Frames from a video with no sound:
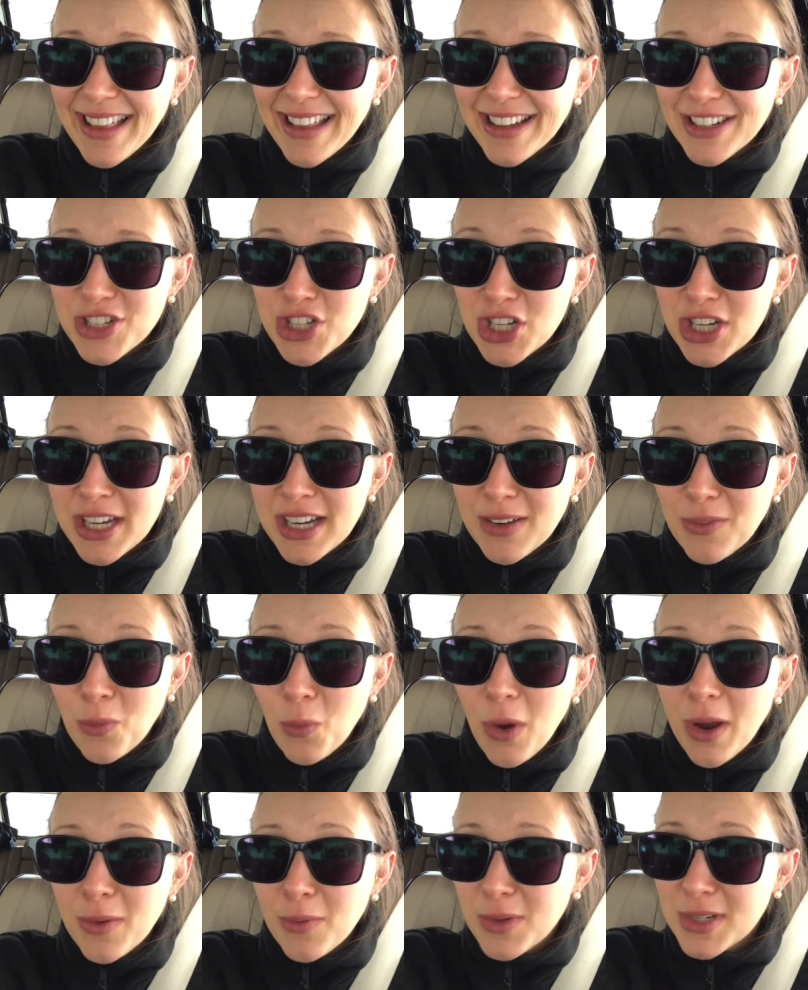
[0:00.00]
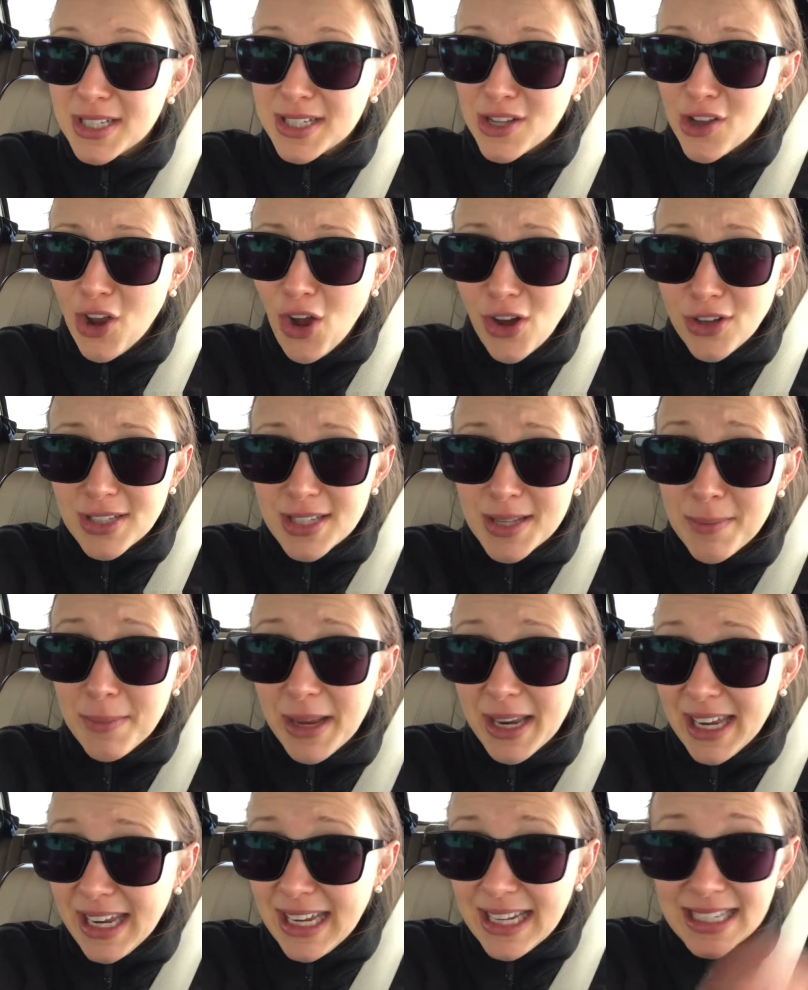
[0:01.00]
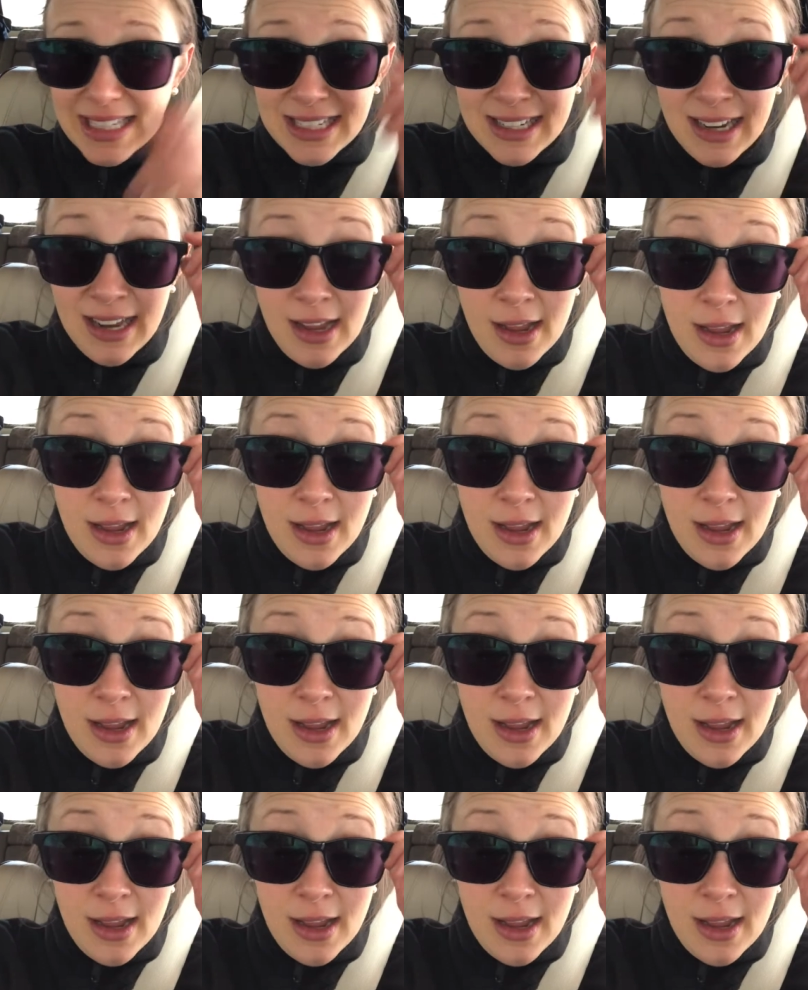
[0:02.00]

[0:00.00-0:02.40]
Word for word: like one was call somebody and